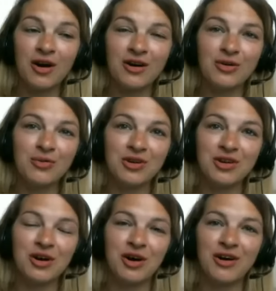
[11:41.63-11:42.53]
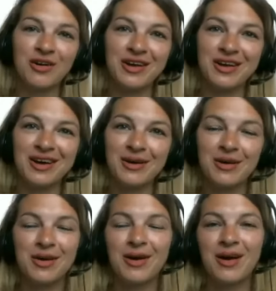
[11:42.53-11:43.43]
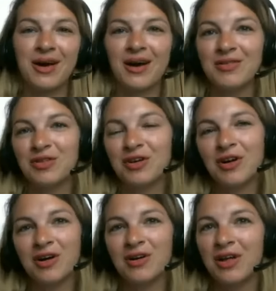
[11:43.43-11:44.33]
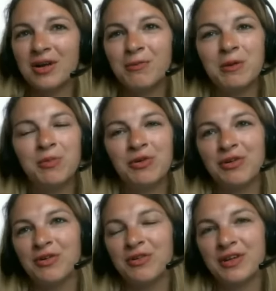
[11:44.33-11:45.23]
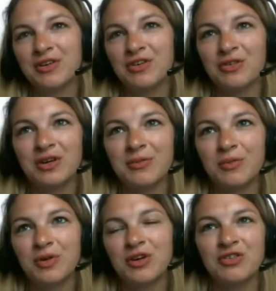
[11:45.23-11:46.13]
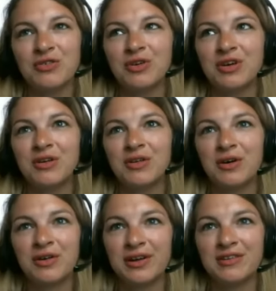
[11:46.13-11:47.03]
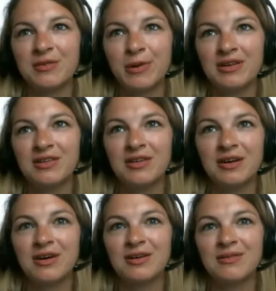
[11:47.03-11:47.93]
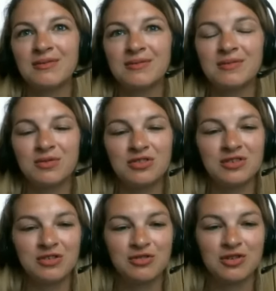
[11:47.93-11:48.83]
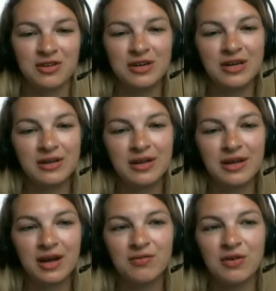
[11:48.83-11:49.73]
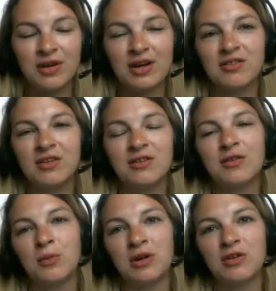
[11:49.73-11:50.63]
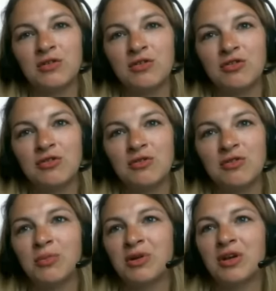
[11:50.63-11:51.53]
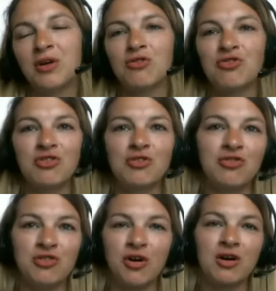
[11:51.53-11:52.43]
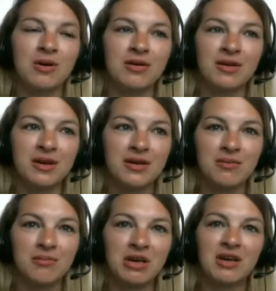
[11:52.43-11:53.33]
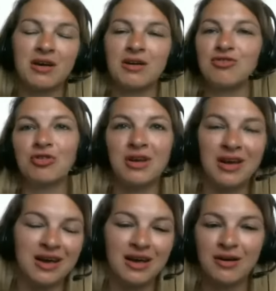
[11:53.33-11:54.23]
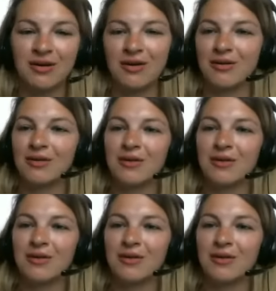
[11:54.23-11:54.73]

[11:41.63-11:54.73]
You really are. Like, there aren't a lot of people that are doing what you're doing on the online space here, which is interesting. Like, I feel like I see so many coaches who just talk about like making 100K or